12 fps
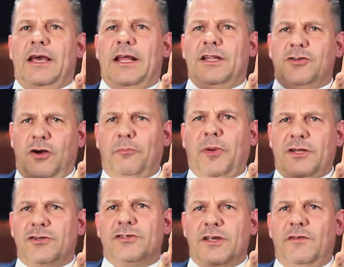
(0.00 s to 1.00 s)
And he took
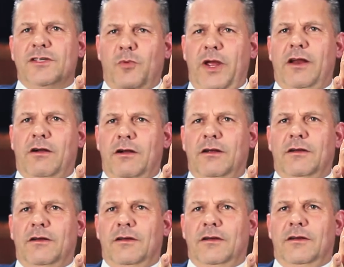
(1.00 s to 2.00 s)
pictures of his wiener
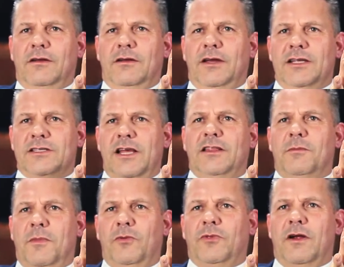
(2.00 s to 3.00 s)
and sent
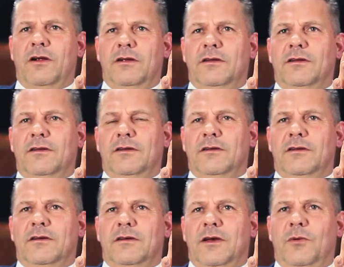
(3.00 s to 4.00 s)
them out there.
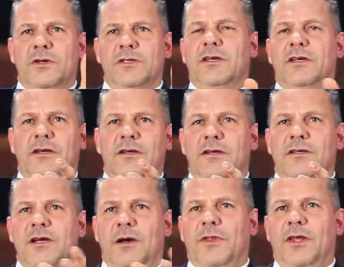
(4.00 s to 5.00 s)
And was it
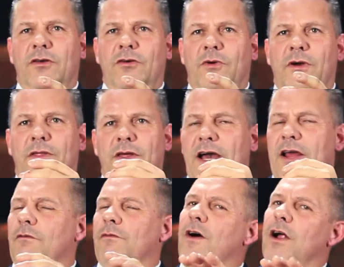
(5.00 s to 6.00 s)
something to do with? I
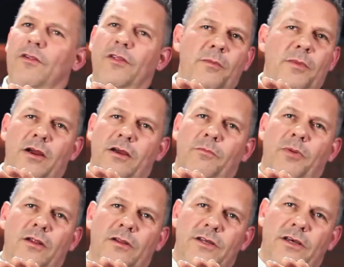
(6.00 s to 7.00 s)
don't follow the American
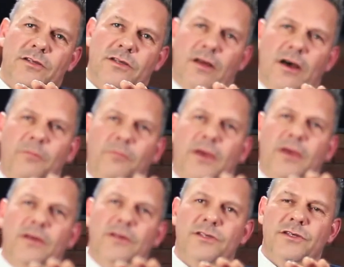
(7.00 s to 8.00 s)
politics a lot
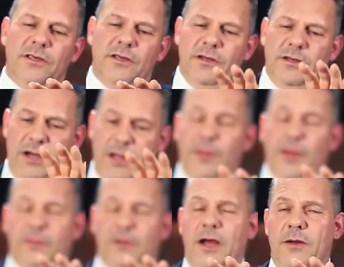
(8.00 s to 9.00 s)
because I think
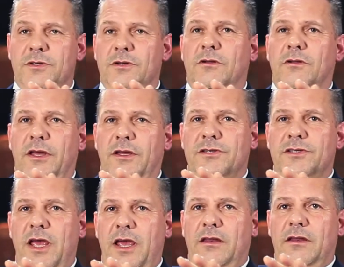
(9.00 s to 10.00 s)
they're absolutely
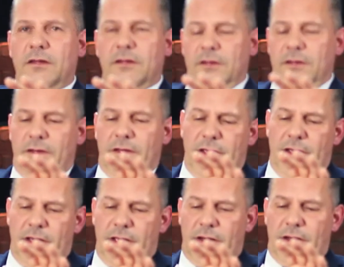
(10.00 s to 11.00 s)
insane,
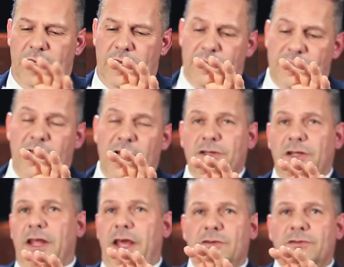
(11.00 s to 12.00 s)
and it's actually
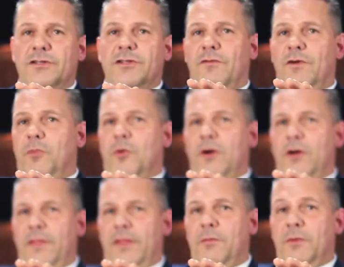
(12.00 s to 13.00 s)
dangerous to report
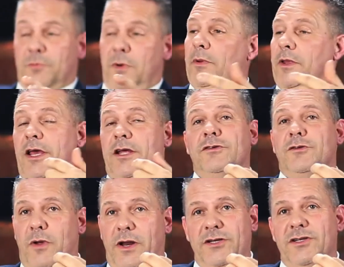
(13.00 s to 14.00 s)
on them. It's probably dangerous
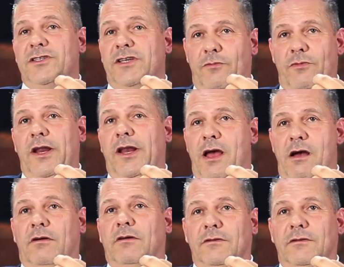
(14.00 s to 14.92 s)
what I just said right now.